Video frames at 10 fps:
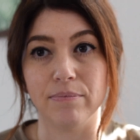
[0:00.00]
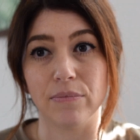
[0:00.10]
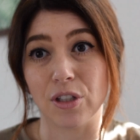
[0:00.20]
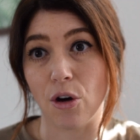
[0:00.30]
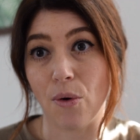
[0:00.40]

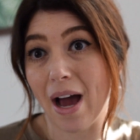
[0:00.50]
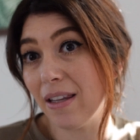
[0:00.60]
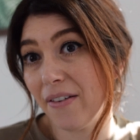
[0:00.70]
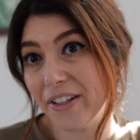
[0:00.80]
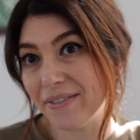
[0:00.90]
So I
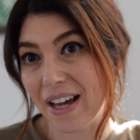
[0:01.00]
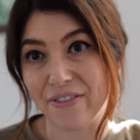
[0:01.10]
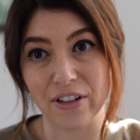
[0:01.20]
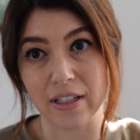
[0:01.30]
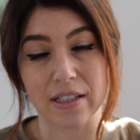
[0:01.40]
love it. I
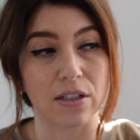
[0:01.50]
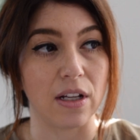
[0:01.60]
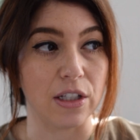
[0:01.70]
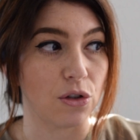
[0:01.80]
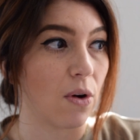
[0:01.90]
feel
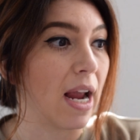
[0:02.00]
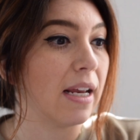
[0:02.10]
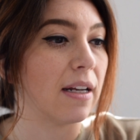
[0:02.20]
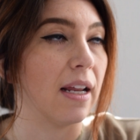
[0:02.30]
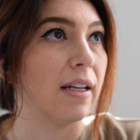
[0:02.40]
it's
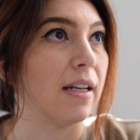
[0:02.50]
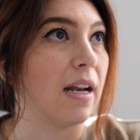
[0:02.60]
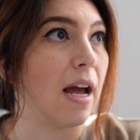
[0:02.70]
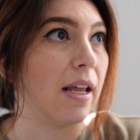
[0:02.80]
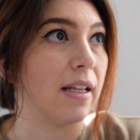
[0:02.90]
great, and
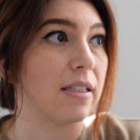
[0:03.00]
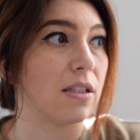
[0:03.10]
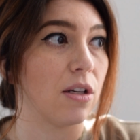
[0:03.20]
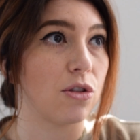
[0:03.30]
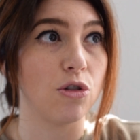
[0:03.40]

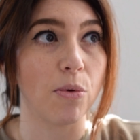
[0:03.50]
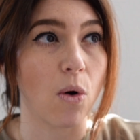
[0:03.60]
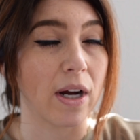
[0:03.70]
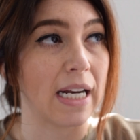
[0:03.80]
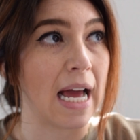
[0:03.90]
it's super
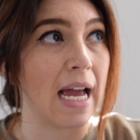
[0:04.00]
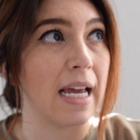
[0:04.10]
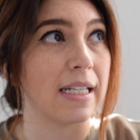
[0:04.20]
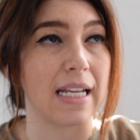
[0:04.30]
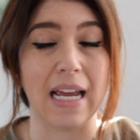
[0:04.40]

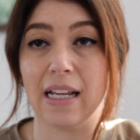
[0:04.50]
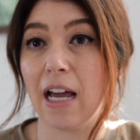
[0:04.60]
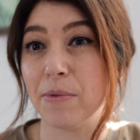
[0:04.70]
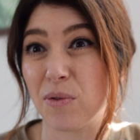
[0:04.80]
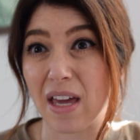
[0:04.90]
organized, and it
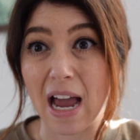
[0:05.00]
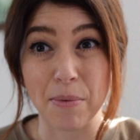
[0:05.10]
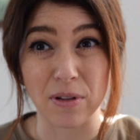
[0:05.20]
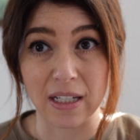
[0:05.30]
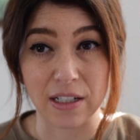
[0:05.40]
comes with a
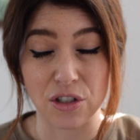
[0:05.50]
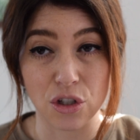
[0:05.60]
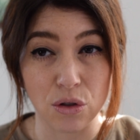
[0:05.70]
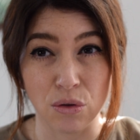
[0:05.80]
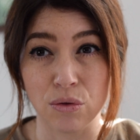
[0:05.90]
hyperlink
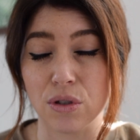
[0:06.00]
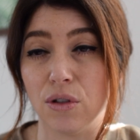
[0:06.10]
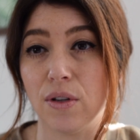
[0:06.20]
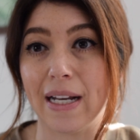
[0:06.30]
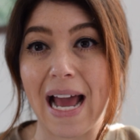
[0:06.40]
too, so
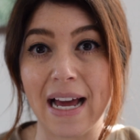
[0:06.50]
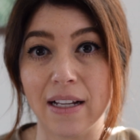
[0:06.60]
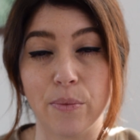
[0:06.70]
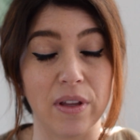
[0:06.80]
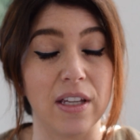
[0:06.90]
you could add
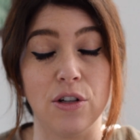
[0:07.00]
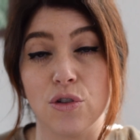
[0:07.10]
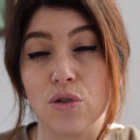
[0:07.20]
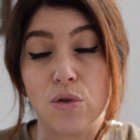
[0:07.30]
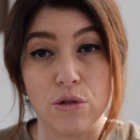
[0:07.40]
it within your
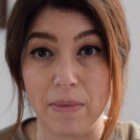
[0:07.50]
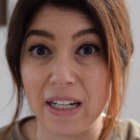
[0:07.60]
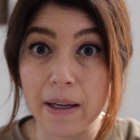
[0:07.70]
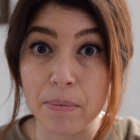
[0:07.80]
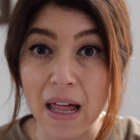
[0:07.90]
social
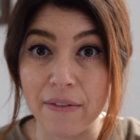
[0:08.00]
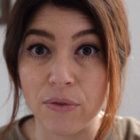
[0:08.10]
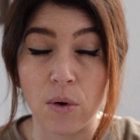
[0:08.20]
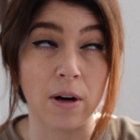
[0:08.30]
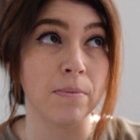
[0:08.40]
media
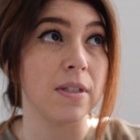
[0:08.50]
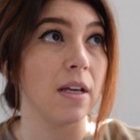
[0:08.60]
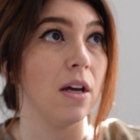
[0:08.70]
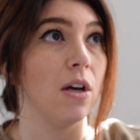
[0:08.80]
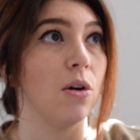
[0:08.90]
platforms,
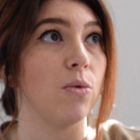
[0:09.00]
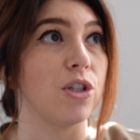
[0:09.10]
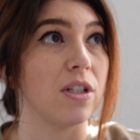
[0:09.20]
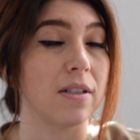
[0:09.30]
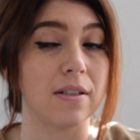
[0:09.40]

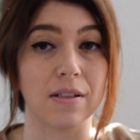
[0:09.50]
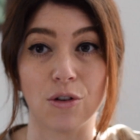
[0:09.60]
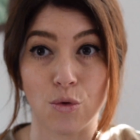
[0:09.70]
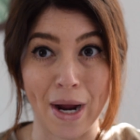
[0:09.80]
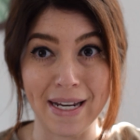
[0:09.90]
which is
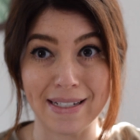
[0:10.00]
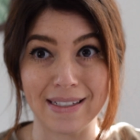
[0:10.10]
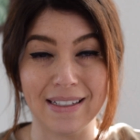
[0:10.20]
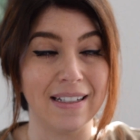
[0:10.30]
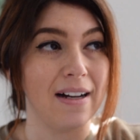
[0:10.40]
great.
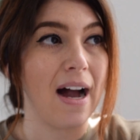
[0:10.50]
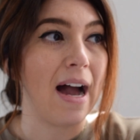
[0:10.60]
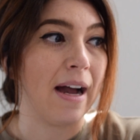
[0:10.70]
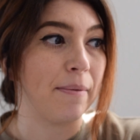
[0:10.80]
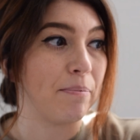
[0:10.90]

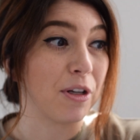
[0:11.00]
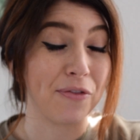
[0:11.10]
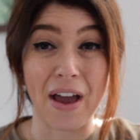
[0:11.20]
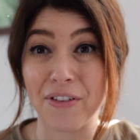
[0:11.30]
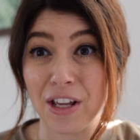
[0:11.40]
But if
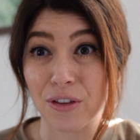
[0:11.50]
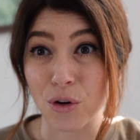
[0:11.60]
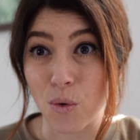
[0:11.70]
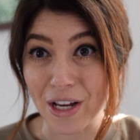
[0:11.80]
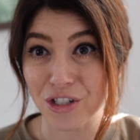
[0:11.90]
you have any other
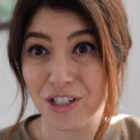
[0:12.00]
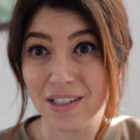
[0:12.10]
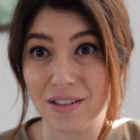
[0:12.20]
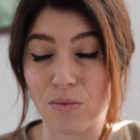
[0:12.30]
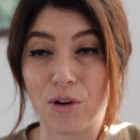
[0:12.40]

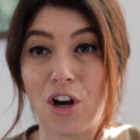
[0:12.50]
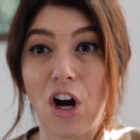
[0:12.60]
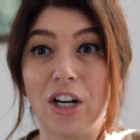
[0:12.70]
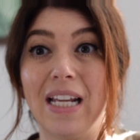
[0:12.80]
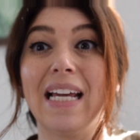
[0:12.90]
questions
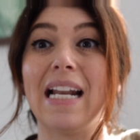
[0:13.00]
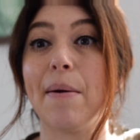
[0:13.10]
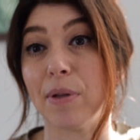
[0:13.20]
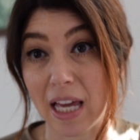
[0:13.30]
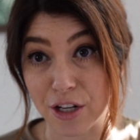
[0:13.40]
regarding an
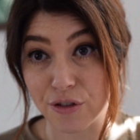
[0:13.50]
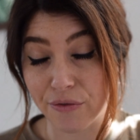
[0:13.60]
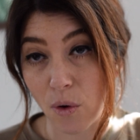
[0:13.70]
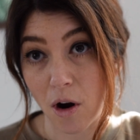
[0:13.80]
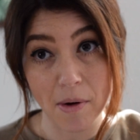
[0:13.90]
application
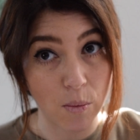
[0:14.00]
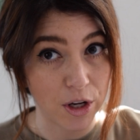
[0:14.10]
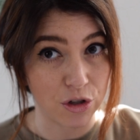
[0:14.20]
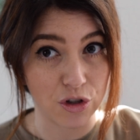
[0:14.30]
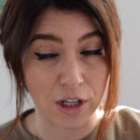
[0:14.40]
form and what
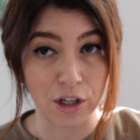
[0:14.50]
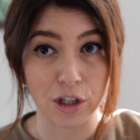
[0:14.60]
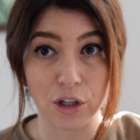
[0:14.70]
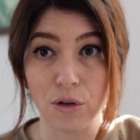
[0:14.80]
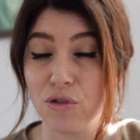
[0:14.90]
you should
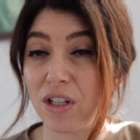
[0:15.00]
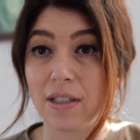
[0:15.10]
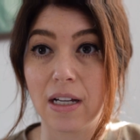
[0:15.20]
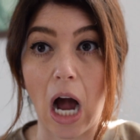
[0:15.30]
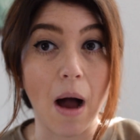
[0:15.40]
include,
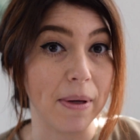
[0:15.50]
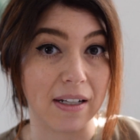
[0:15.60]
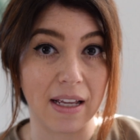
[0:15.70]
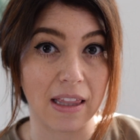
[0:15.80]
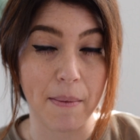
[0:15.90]
just comment
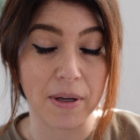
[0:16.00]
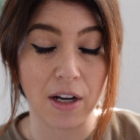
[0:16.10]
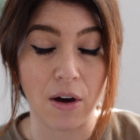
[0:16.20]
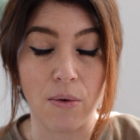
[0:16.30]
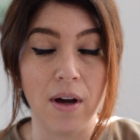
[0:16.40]
and let me
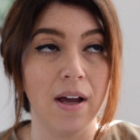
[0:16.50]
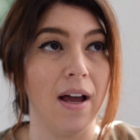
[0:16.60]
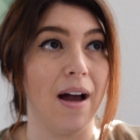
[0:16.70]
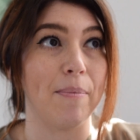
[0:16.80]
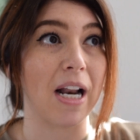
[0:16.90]
know.
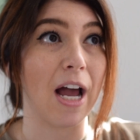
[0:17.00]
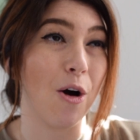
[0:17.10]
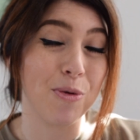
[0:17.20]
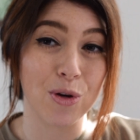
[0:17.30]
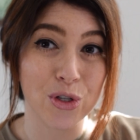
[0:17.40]
But I
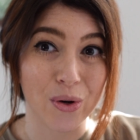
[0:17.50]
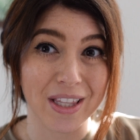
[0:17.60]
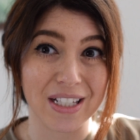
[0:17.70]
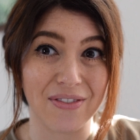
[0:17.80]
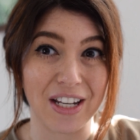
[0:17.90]
hope you enjoyed
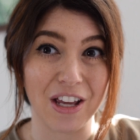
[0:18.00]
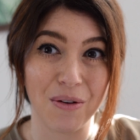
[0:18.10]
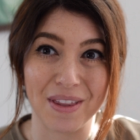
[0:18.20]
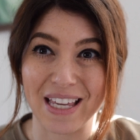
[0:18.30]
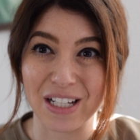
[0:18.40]
this video,
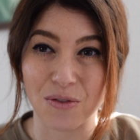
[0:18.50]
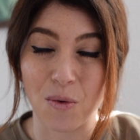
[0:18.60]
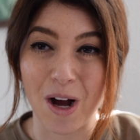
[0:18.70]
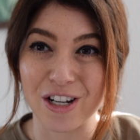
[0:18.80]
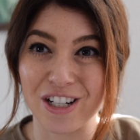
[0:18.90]
and thanks for
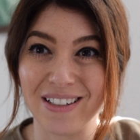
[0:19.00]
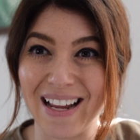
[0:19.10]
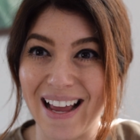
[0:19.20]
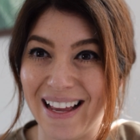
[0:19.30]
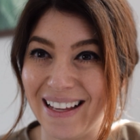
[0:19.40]
watching,
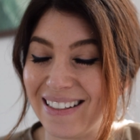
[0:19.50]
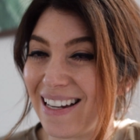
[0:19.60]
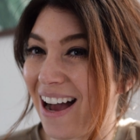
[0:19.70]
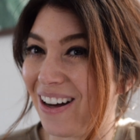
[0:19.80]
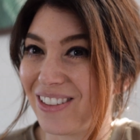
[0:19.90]
and
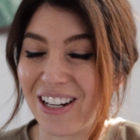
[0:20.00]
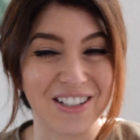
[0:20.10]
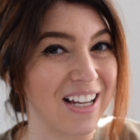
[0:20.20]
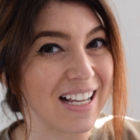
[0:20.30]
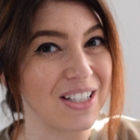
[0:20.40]
I'll talk to
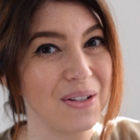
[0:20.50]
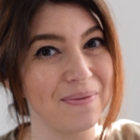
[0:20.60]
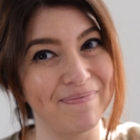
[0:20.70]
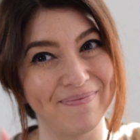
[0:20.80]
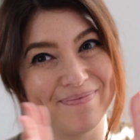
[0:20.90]
you guys soon.
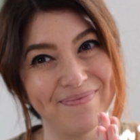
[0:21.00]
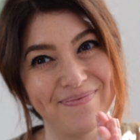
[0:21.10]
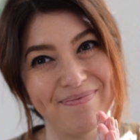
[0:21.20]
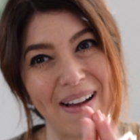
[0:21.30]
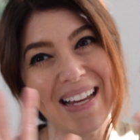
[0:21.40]

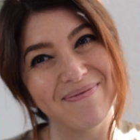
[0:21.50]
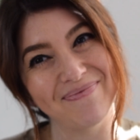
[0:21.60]
Bye.